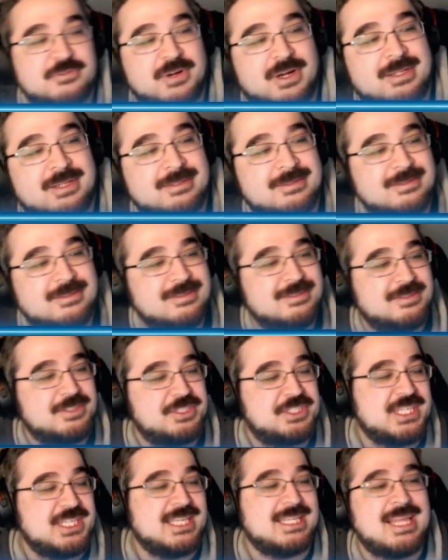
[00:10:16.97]
fun
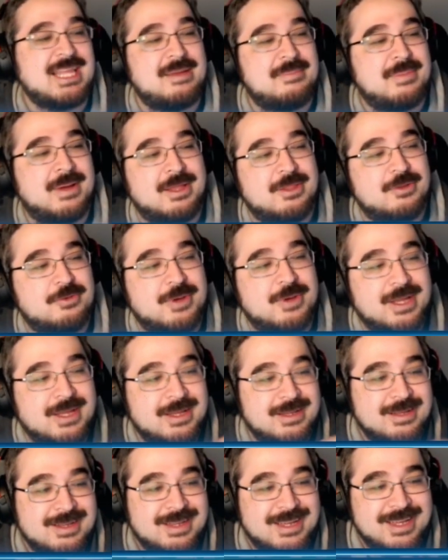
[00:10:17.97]
seeing that, by the
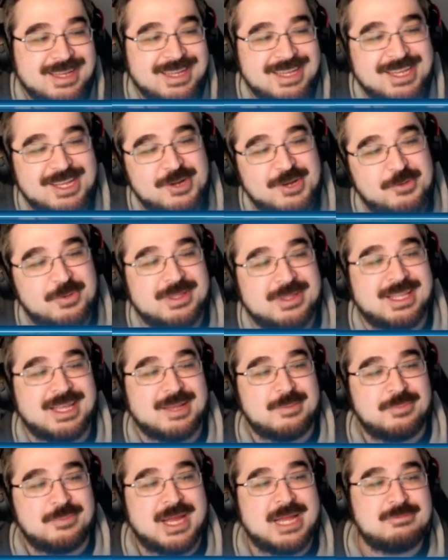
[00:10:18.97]
way. When
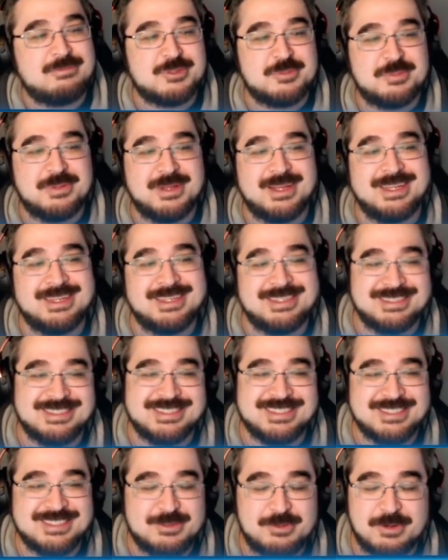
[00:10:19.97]
like Brad was playing,
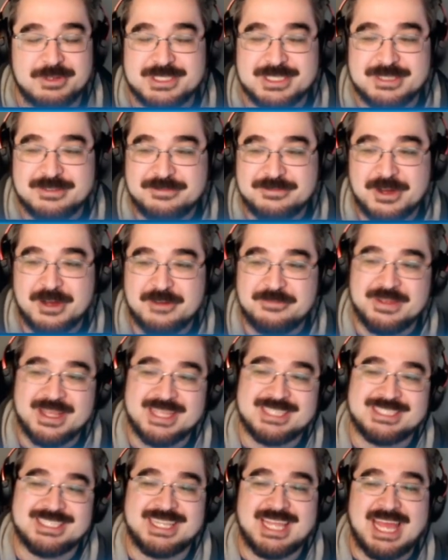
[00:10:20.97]
was it Final
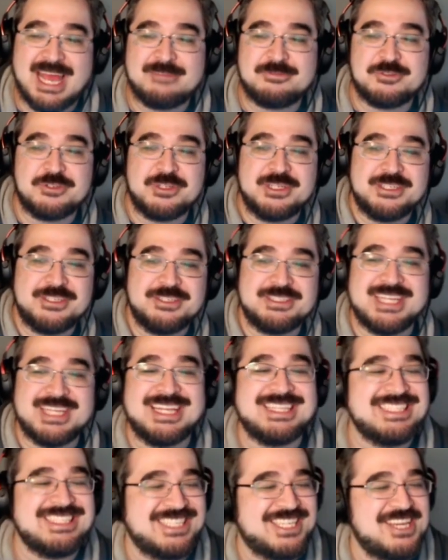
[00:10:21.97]
Fantasy the After Years?
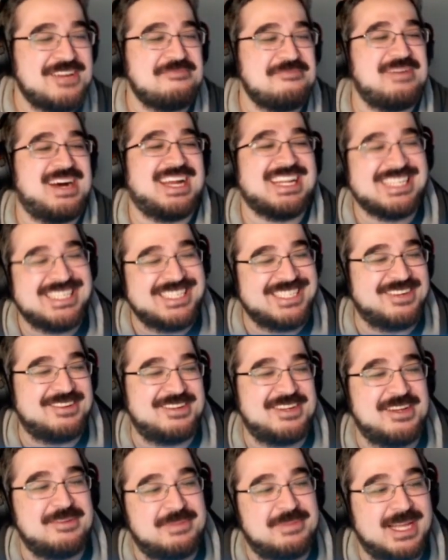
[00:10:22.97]
And somebody
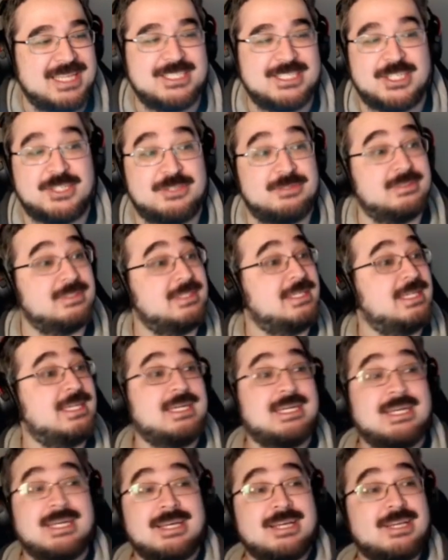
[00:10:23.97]
showed up like, dude,
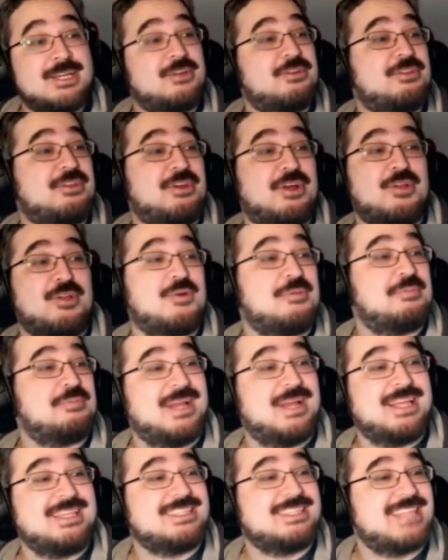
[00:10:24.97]
you're the only one
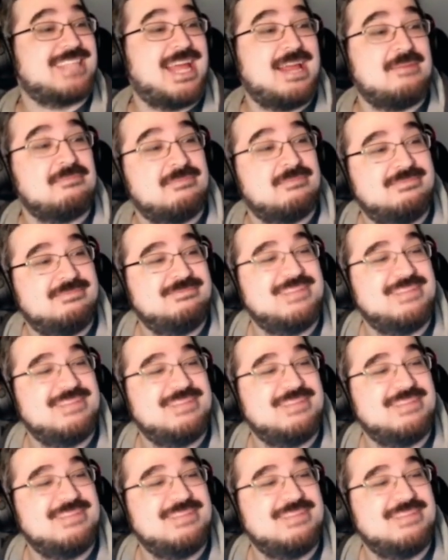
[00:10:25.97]
playing this game.